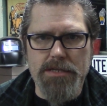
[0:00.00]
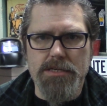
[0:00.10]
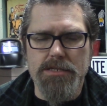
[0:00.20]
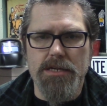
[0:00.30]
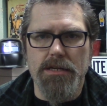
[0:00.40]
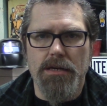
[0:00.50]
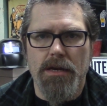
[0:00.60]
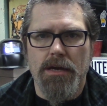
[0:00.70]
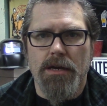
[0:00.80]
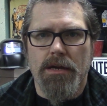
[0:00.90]
It's just that
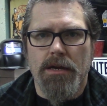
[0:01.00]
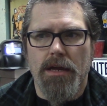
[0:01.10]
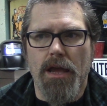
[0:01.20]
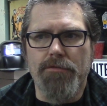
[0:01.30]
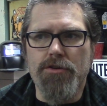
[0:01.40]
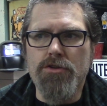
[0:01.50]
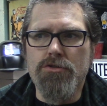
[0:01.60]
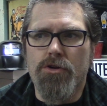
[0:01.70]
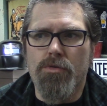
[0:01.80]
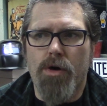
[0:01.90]
if you
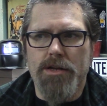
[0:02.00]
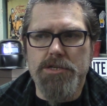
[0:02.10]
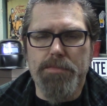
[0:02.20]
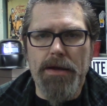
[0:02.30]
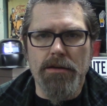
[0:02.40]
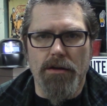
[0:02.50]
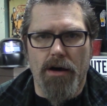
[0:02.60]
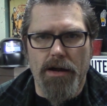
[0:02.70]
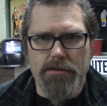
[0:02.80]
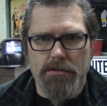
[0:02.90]
don't want to spend a
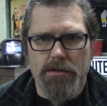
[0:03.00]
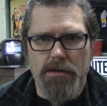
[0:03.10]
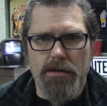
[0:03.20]
lot,